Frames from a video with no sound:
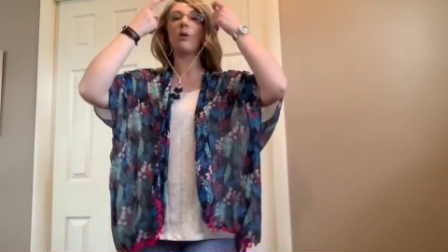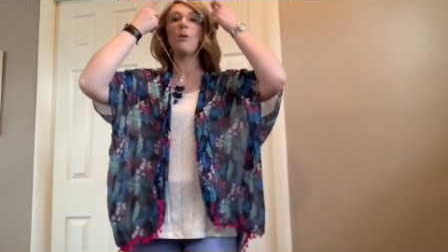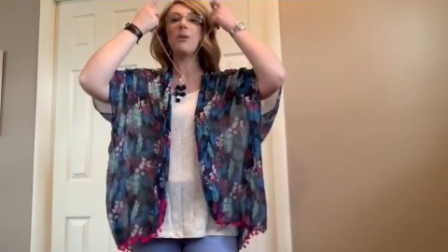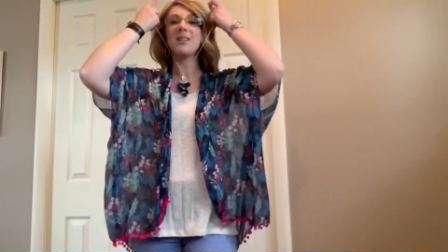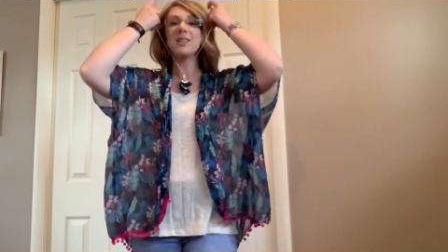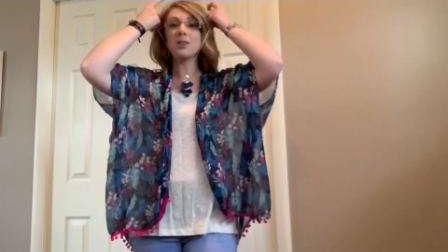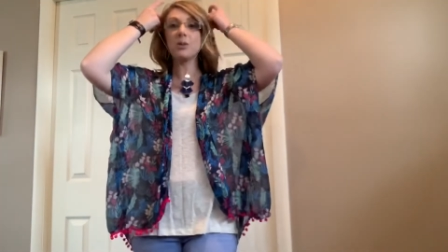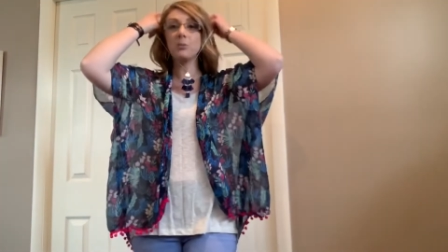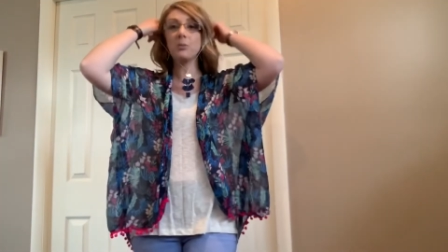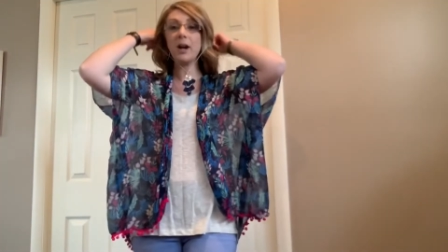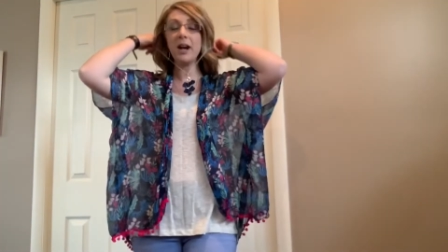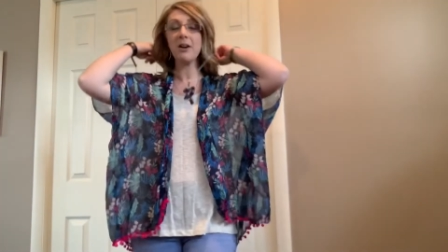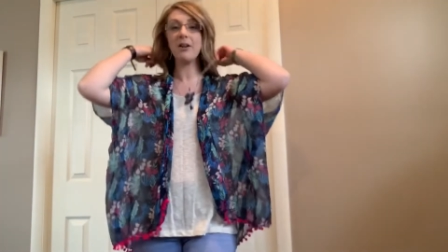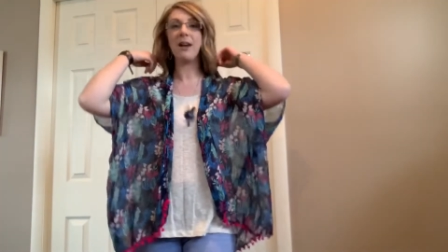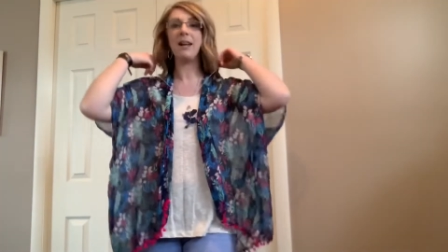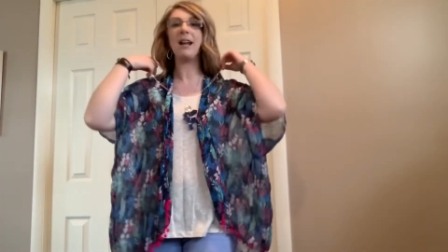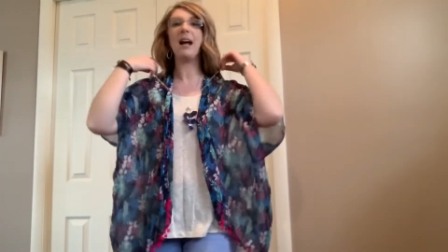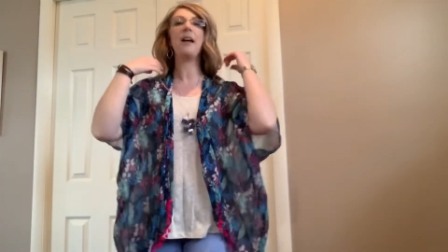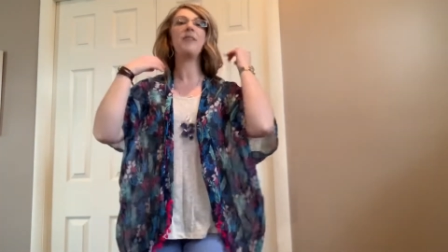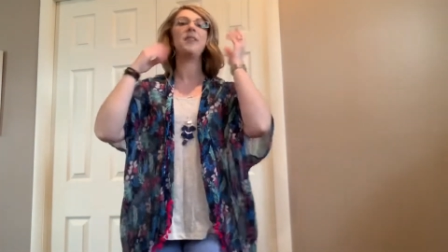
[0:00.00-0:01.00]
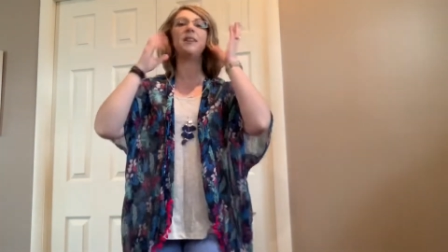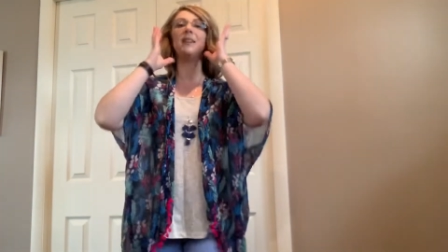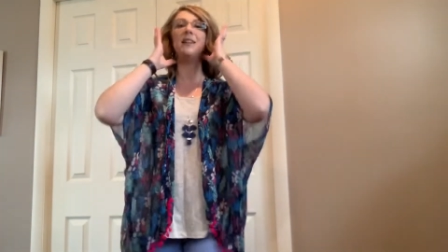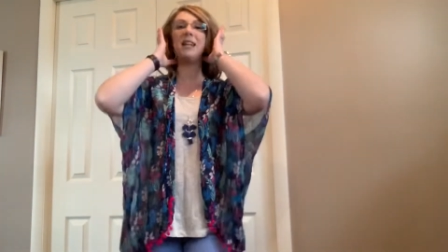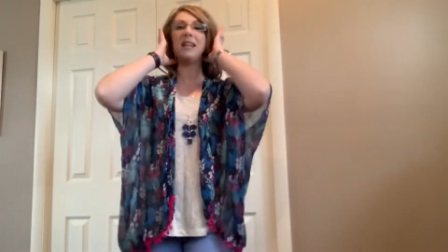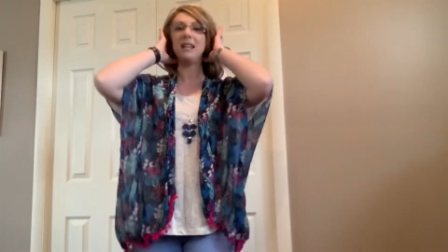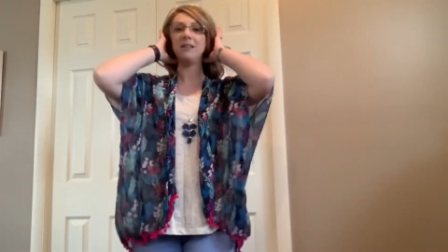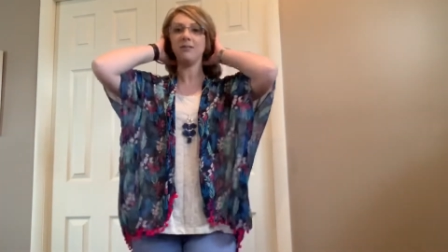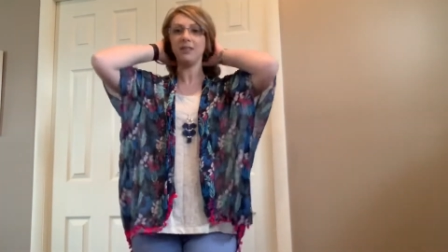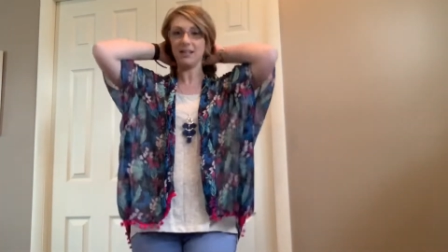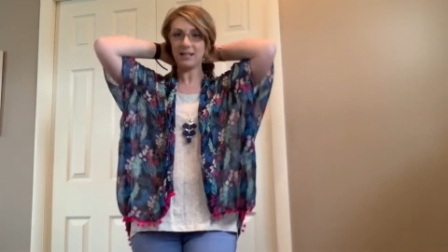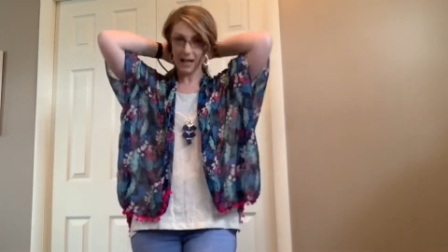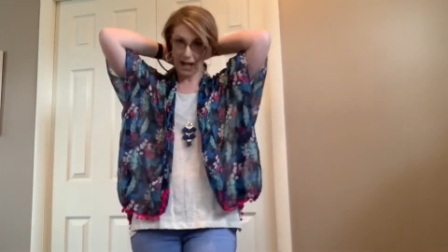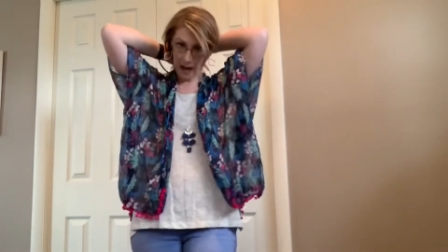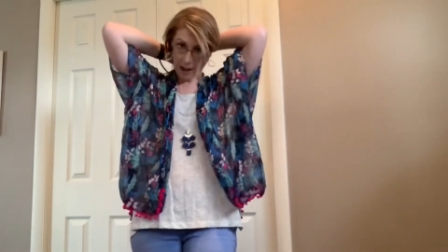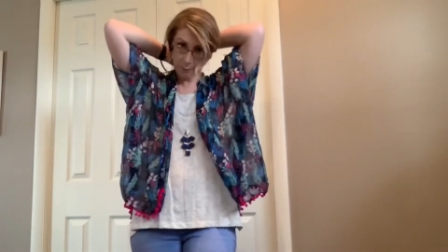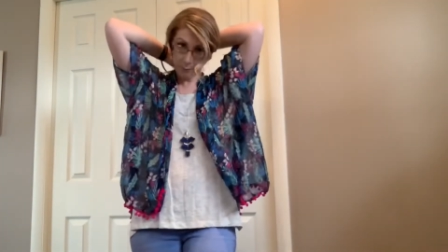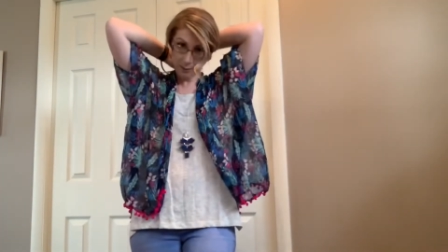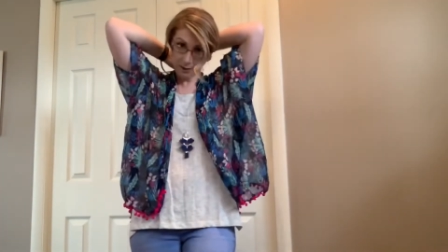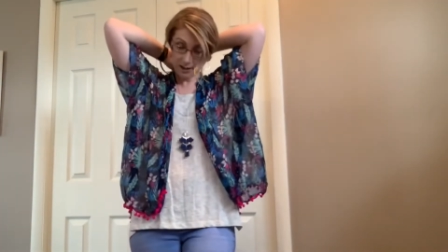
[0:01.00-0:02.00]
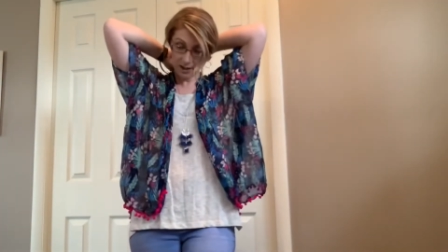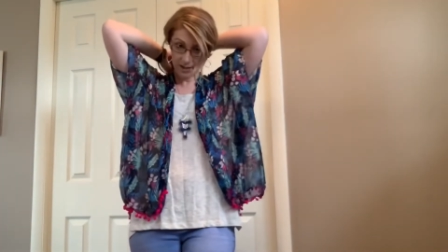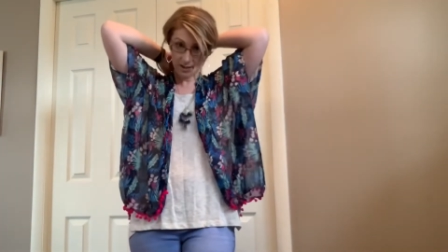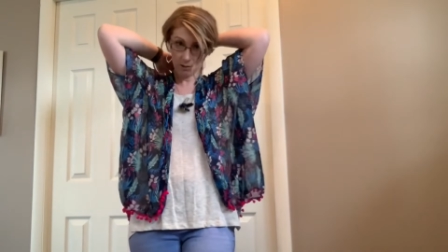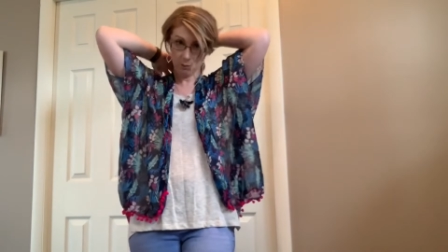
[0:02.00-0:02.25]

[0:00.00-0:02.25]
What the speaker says: going to wear it on the navy top because